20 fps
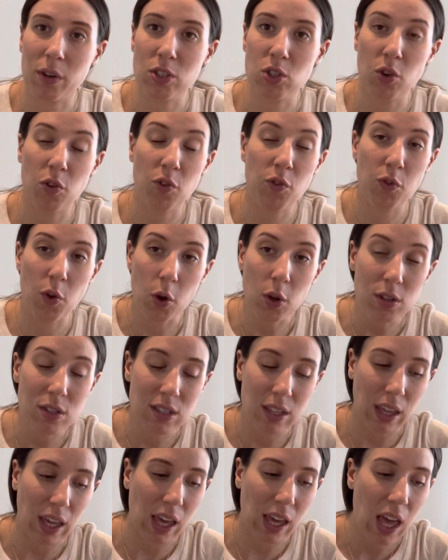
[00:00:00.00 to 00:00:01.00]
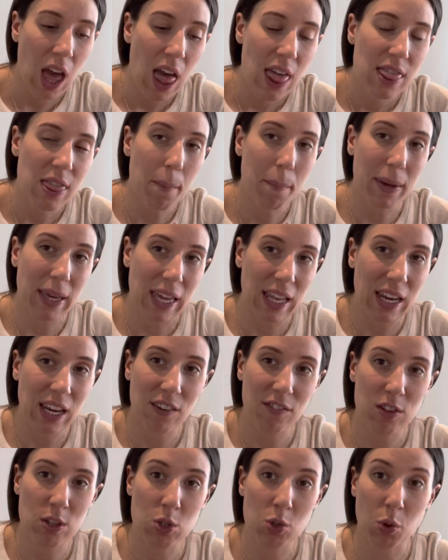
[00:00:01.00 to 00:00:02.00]
So firstly, the beginning
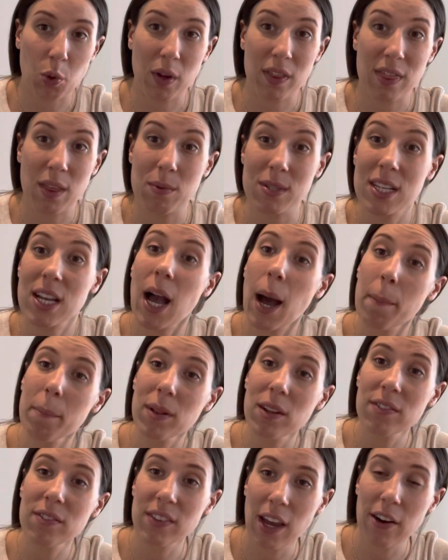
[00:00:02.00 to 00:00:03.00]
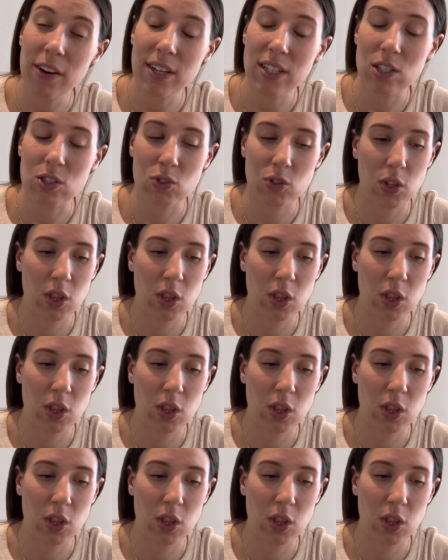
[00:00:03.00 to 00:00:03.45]
of the story, there was a couple of characters.